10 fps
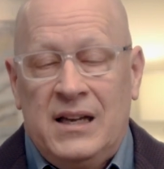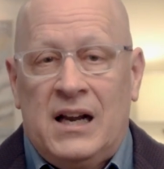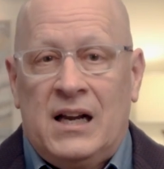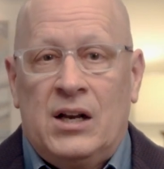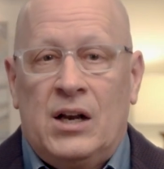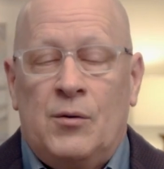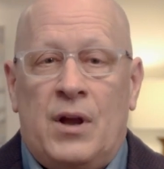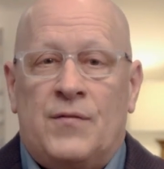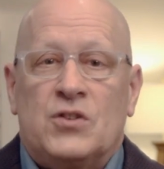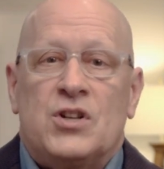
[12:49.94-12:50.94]
uh,
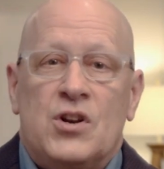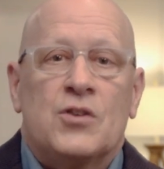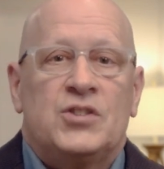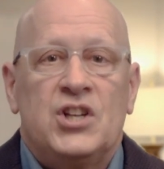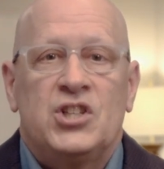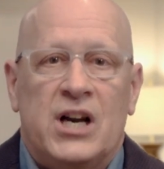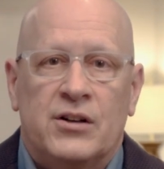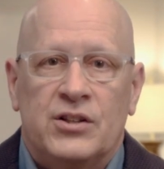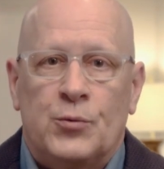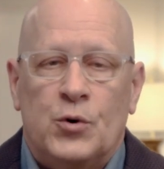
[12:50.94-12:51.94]
if there's a nursing
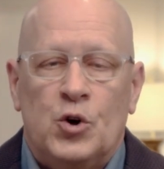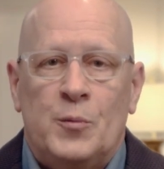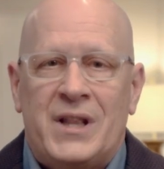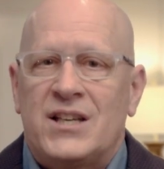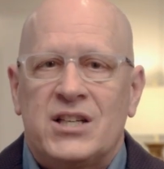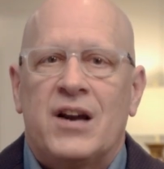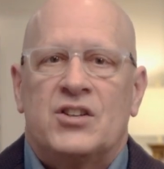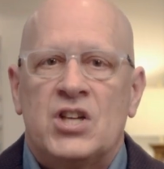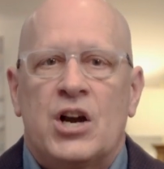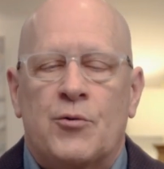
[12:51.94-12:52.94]
child in the room and that child
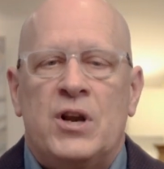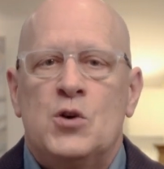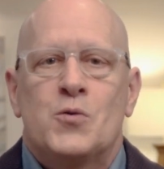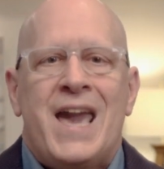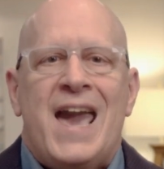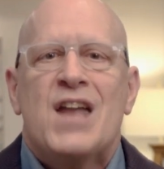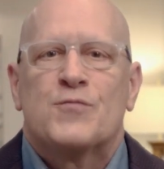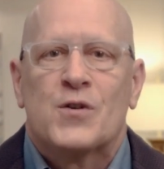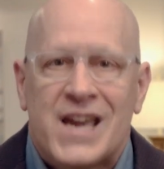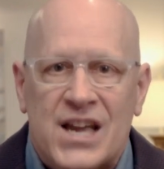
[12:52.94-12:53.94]
is hungry, you can't
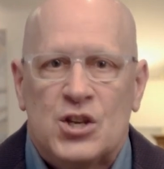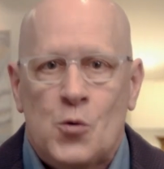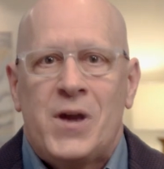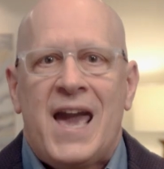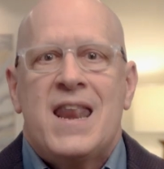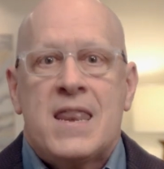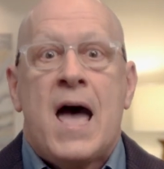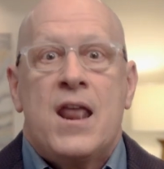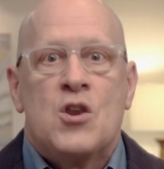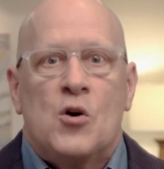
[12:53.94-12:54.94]
forget. You can't
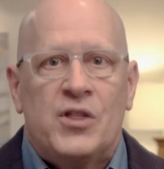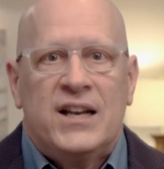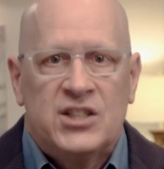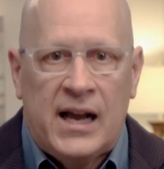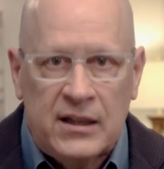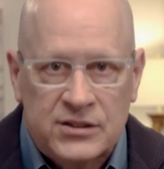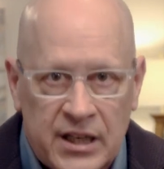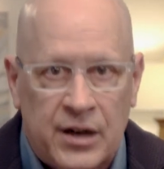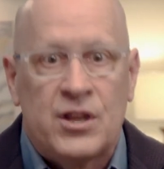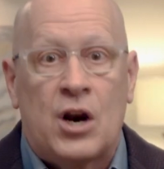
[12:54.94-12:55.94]
not know that child's
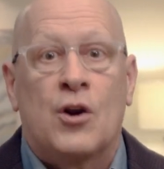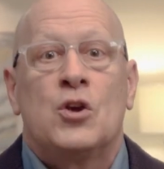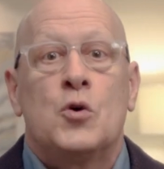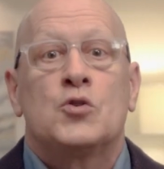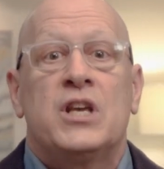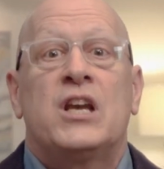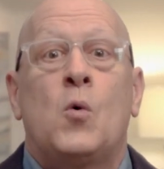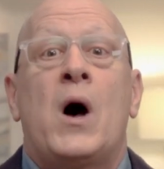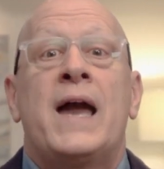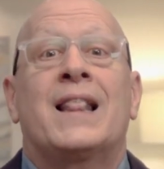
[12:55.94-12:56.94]
there. They are usually
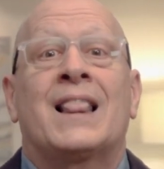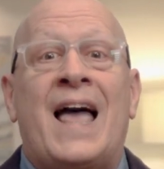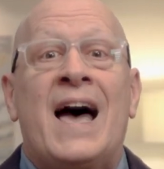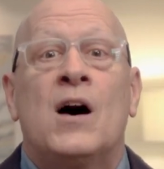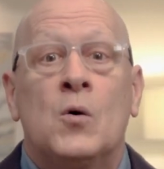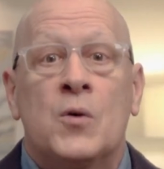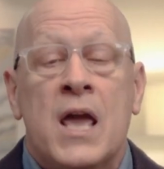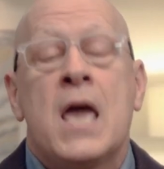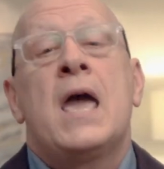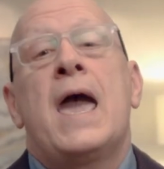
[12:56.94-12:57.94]
quite loud
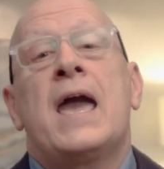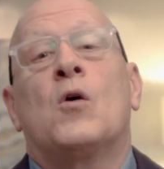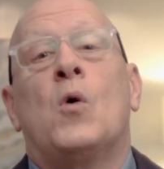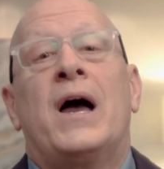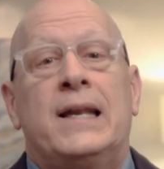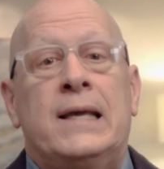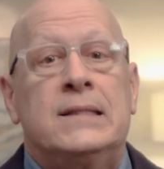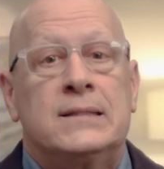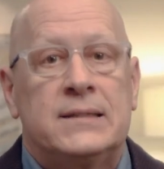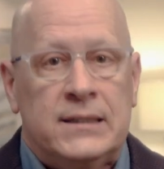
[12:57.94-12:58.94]
and quite
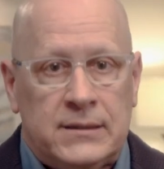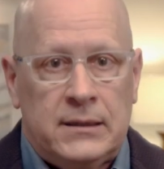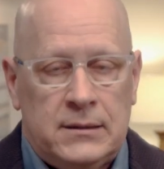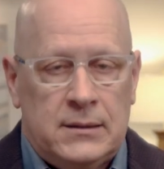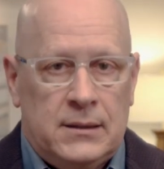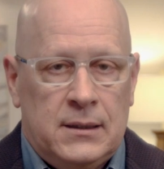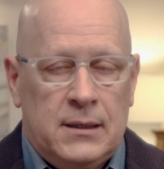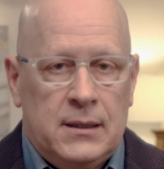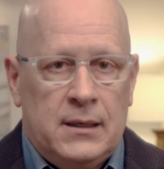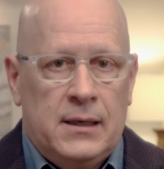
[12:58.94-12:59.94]
insistent.
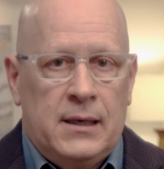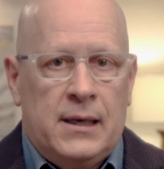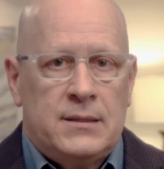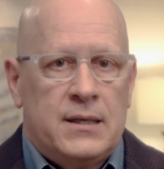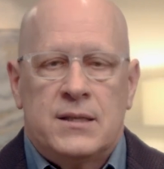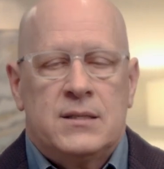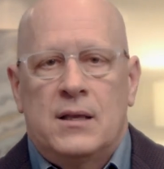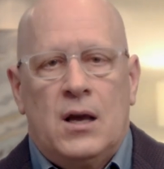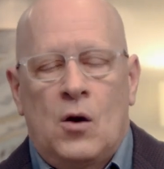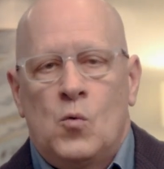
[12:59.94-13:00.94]
It says
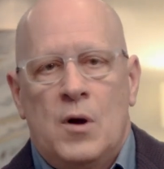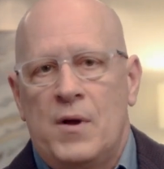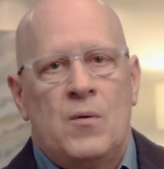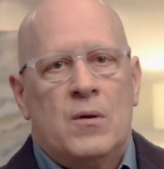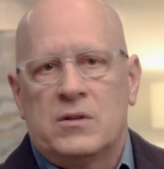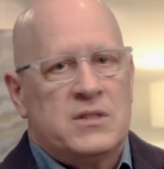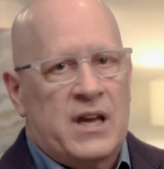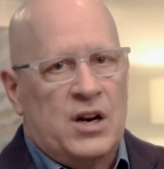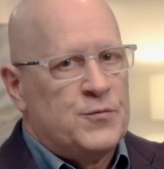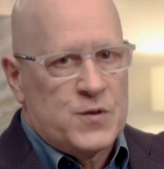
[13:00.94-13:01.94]
a woman is not
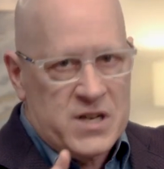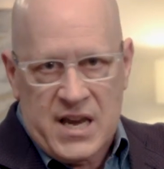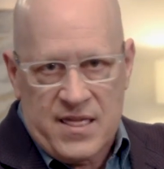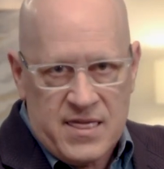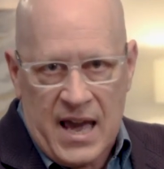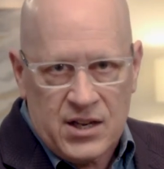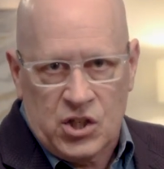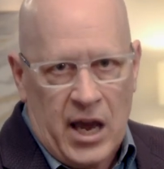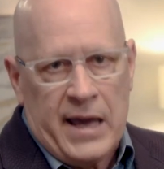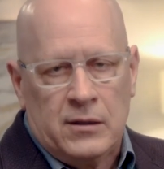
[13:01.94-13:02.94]
going to forget that
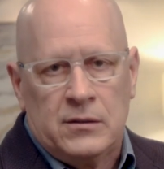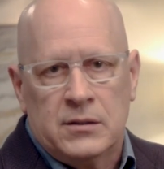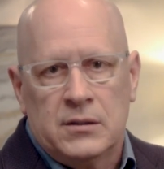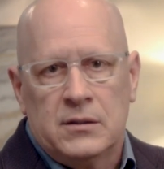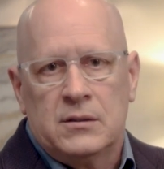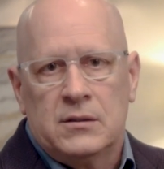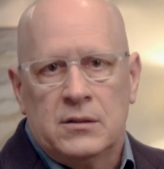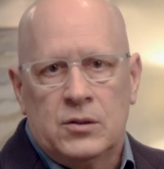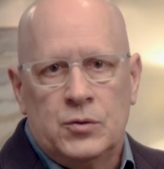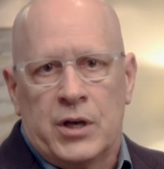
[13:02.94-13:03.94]
child
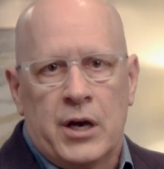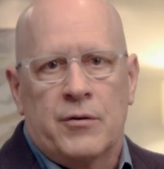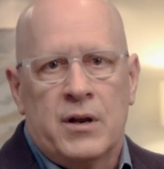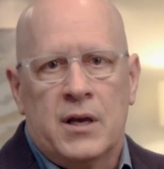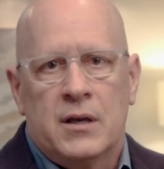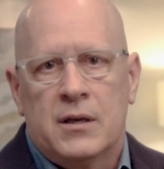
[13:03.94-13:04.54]
who's hungry.